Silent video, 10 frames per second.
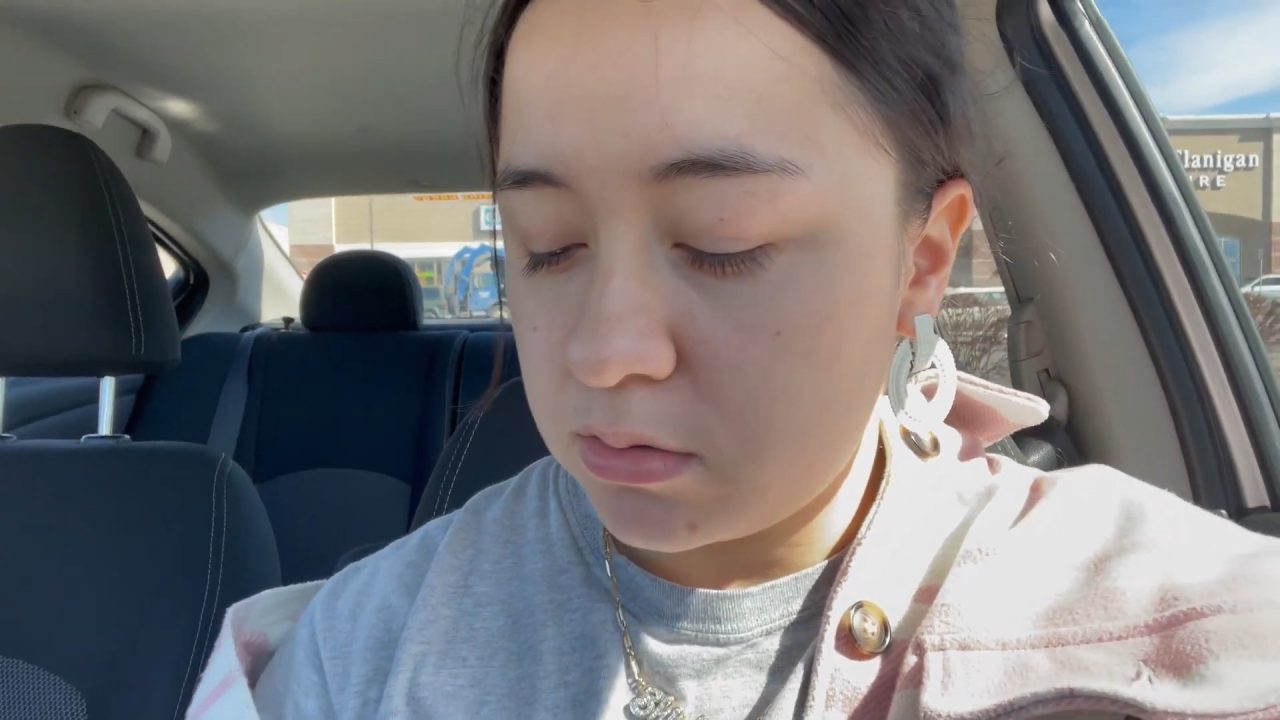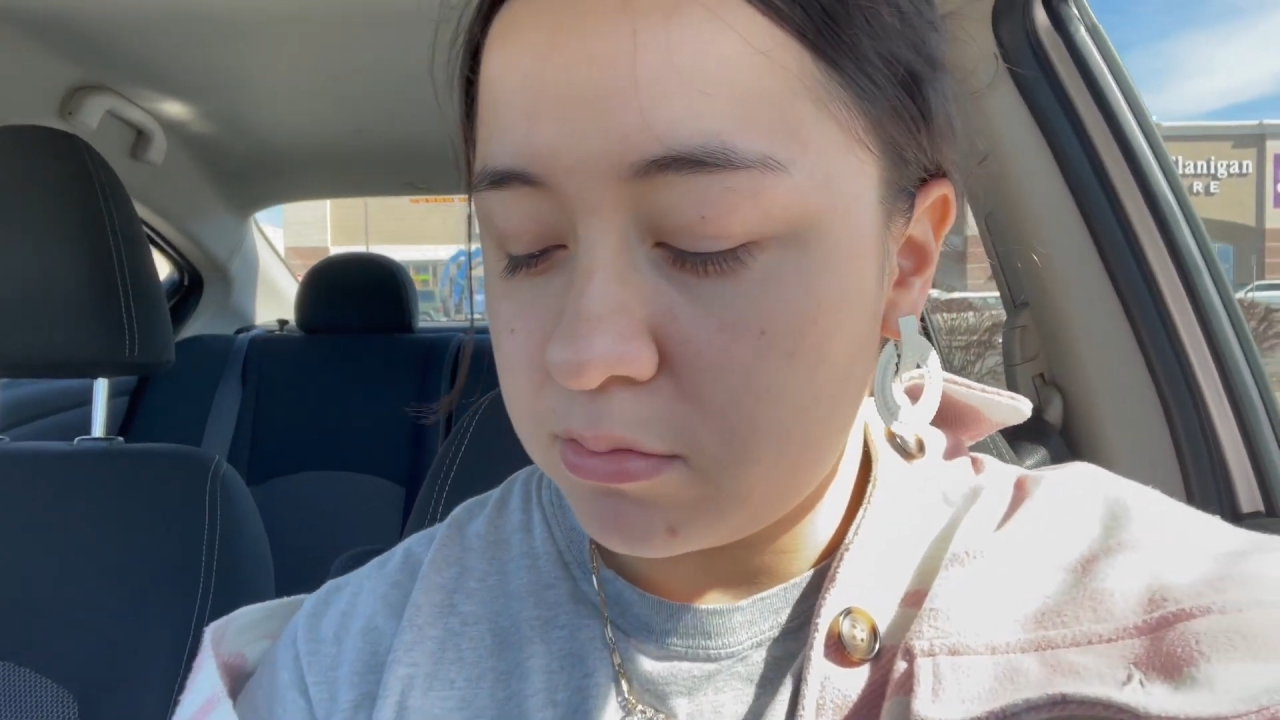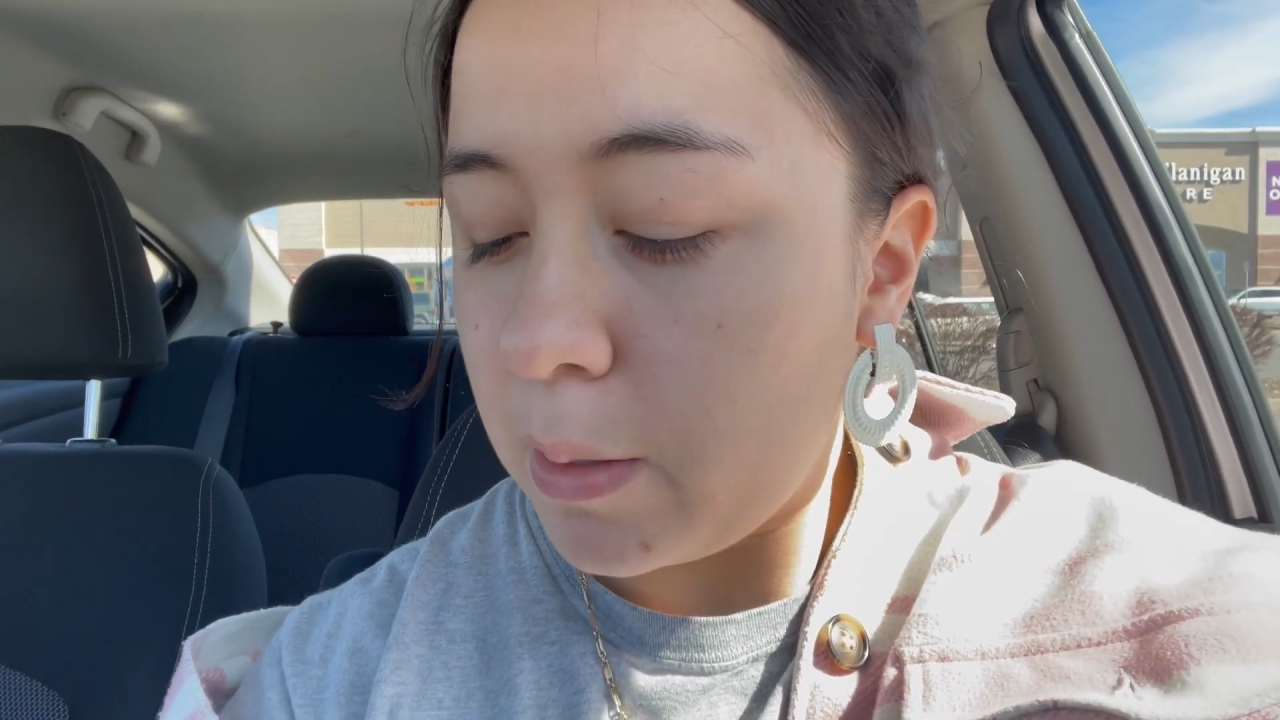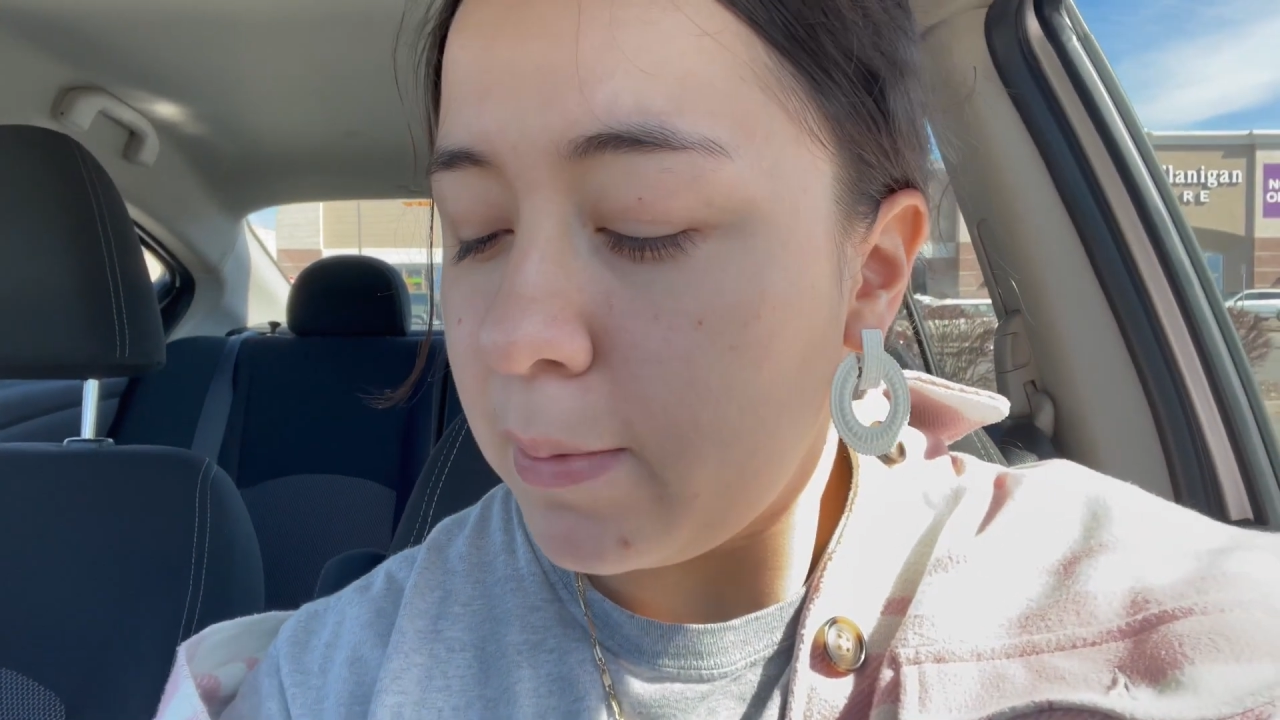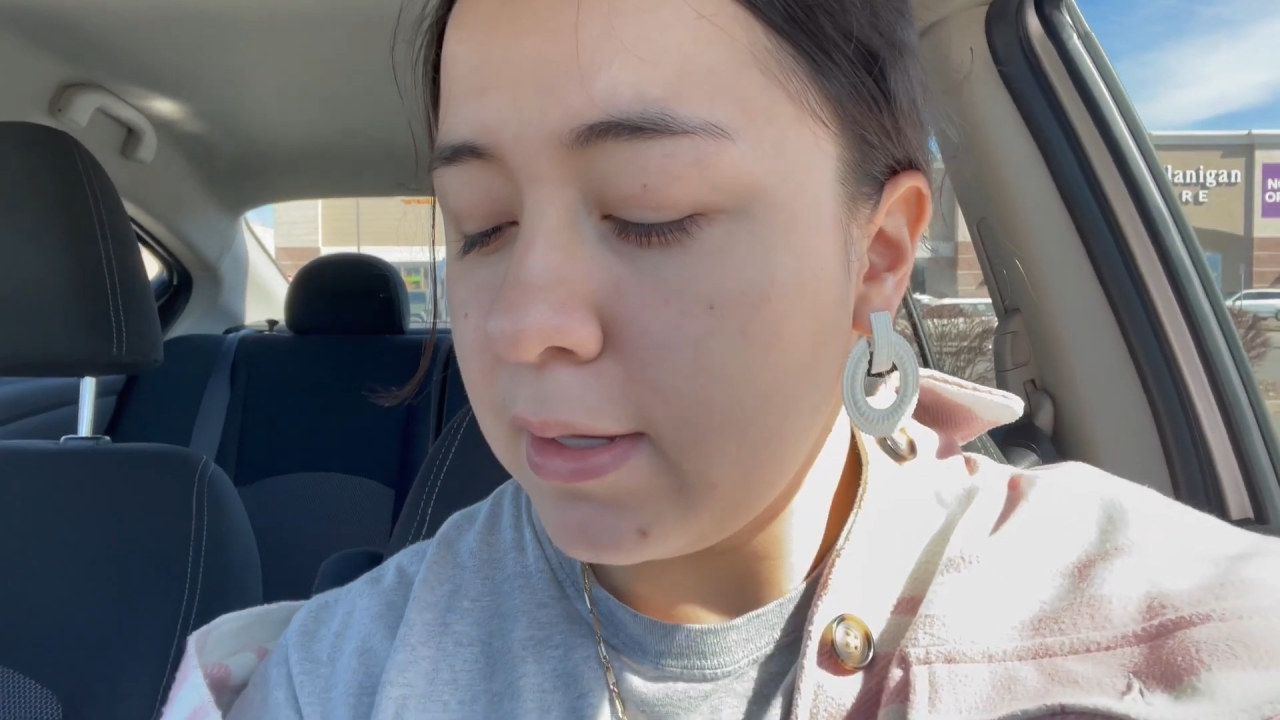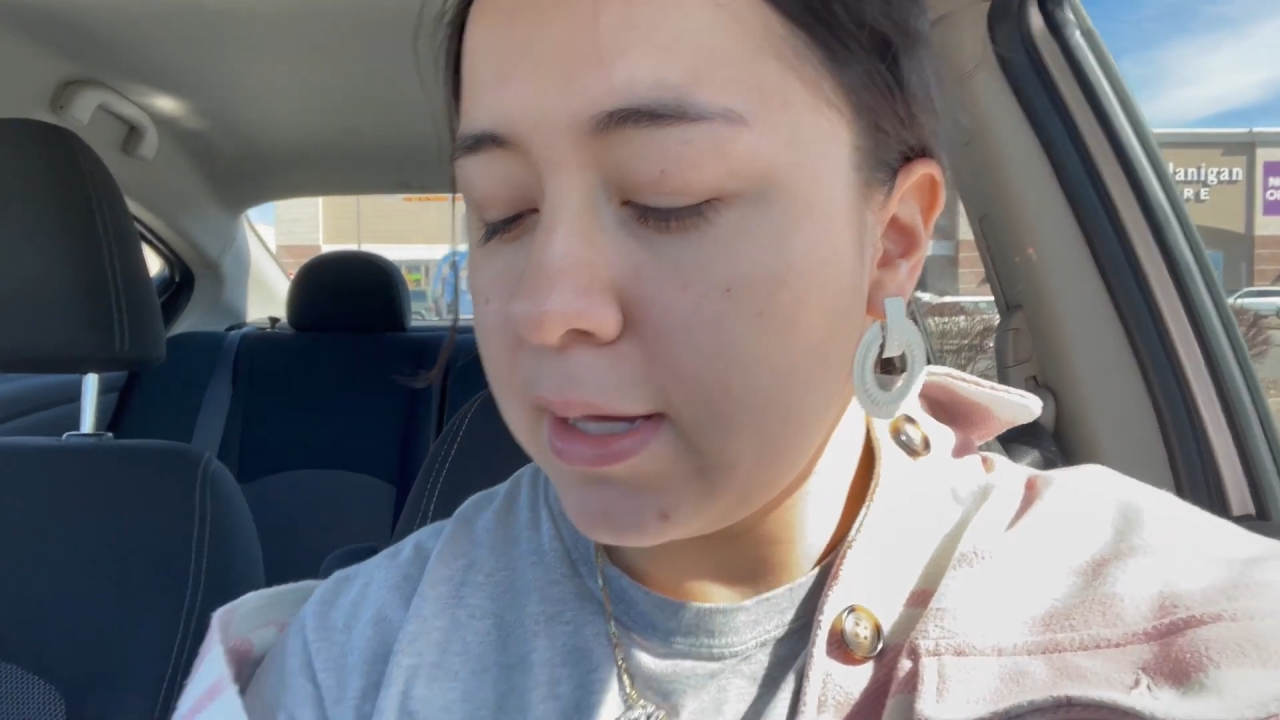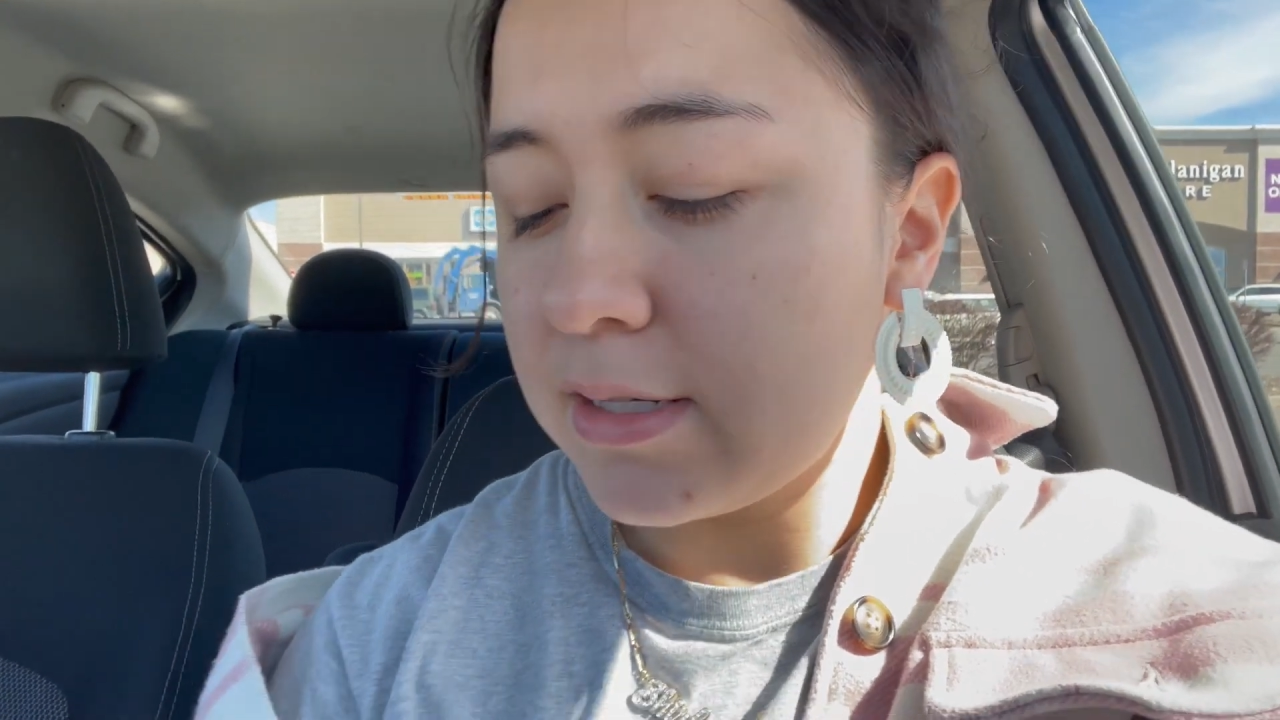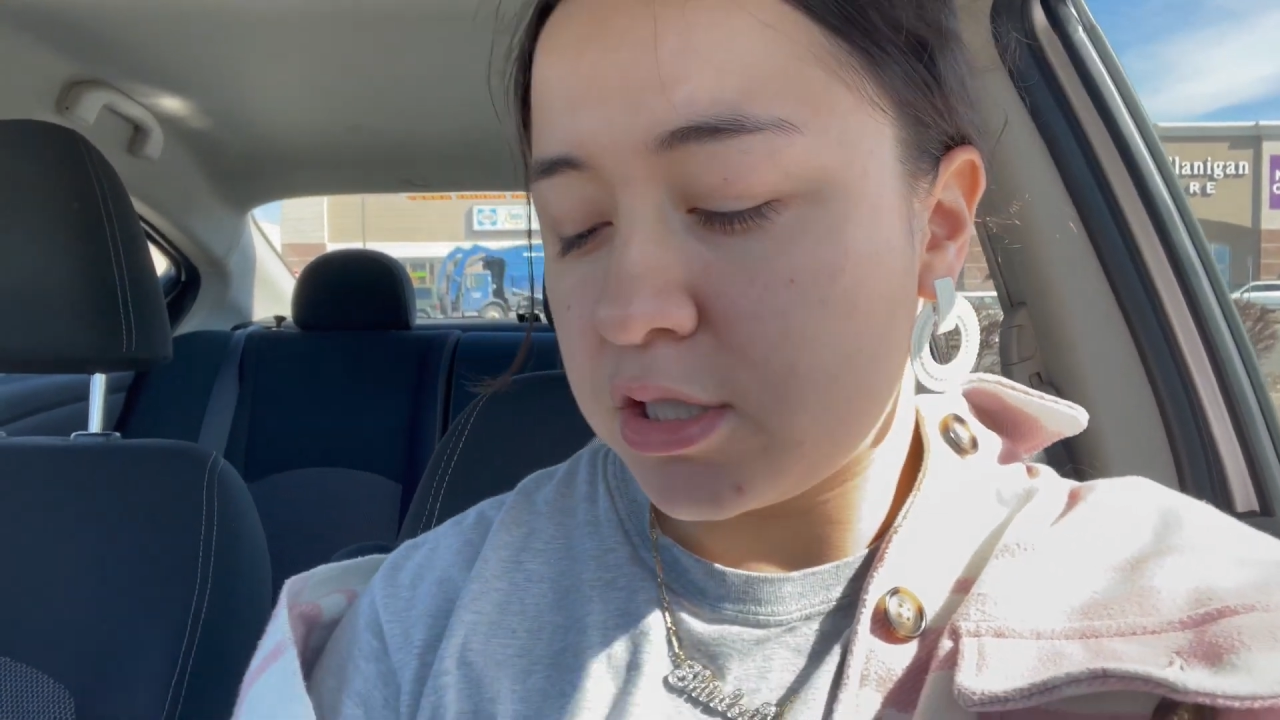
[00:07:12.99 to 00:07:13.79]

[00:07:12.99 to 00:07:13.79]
maybe it's